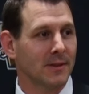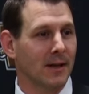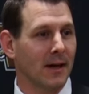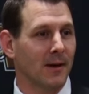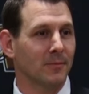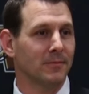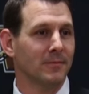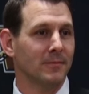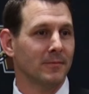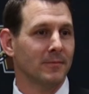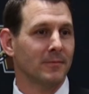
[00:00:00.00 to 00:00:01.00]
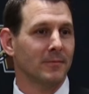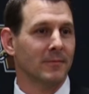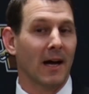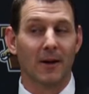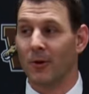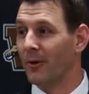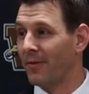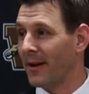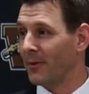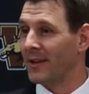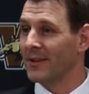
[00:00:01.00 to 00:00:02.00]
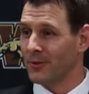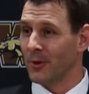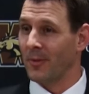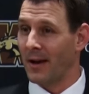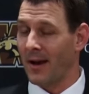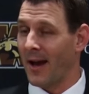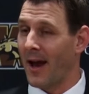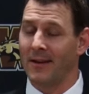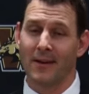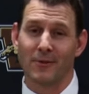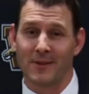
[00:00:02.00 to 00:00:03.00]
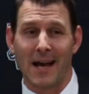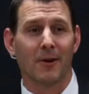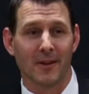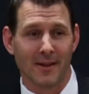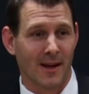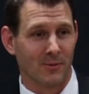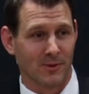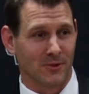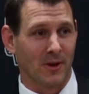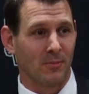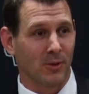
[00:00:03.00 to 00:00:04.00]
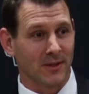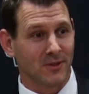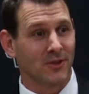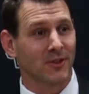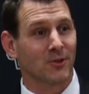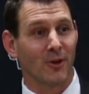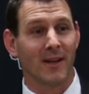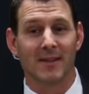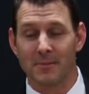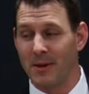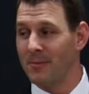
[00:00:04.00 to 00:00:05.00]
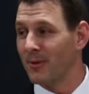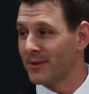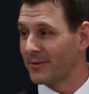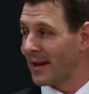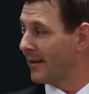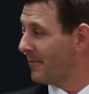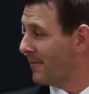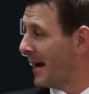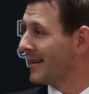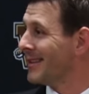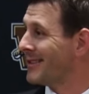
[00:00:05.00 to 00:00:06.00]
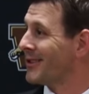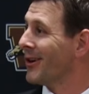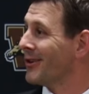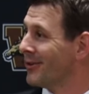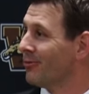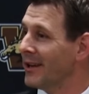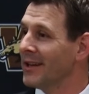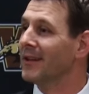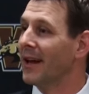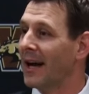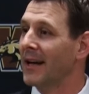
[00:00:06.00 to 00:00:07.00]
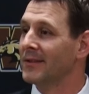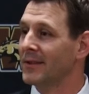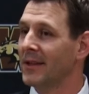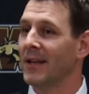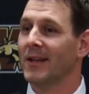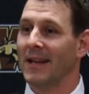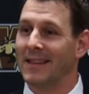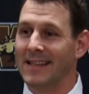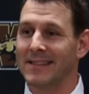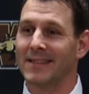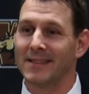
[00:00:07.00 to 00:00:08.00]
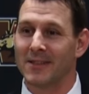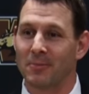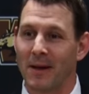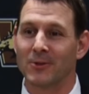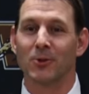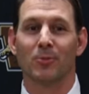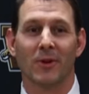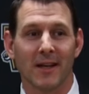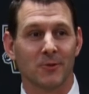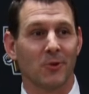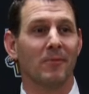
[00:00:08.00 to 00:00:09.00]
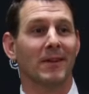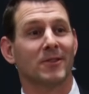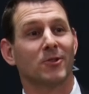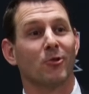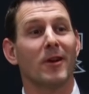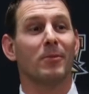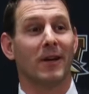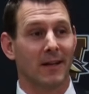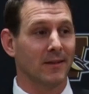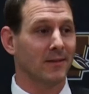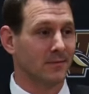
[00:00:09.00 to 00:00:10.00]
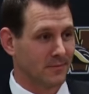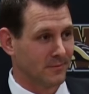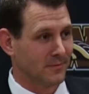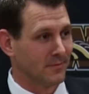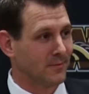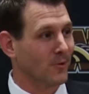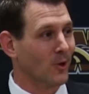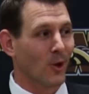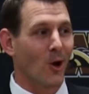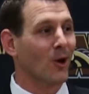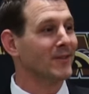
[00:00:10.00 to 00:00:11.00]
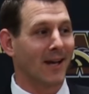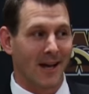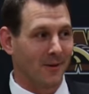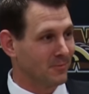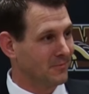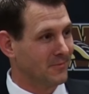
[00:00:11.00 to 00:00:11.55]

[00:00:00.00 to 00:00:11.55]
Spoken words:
I don't know if anyone in this room, I never doubted that it was a great place. It's just great that people are finally starting to realize that this is a special place. We've been screaming it for a long time.